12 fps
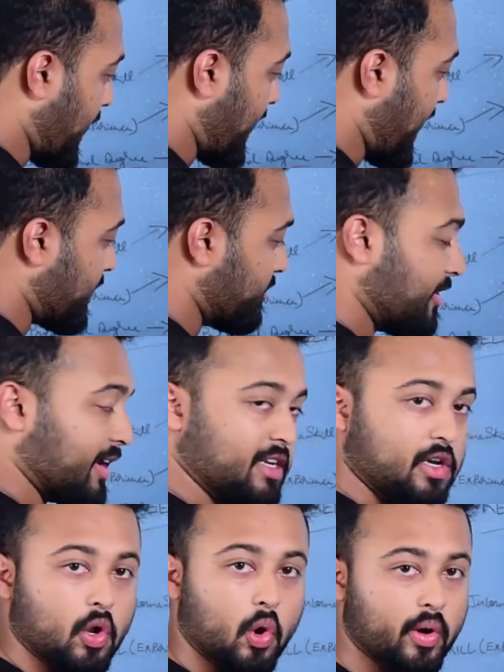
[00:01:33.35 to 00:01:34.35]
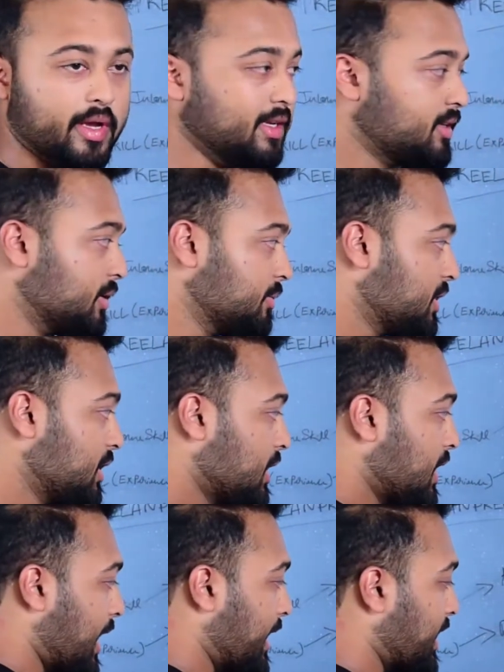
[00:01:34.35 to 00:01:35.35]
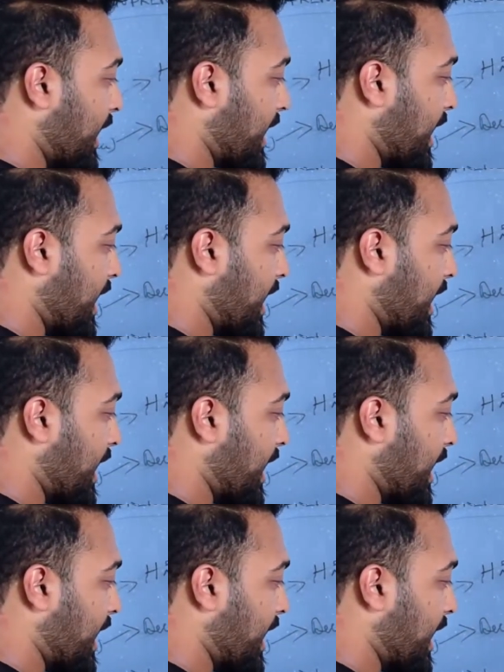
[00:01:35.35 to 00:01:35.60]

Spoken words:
I had a very low income and I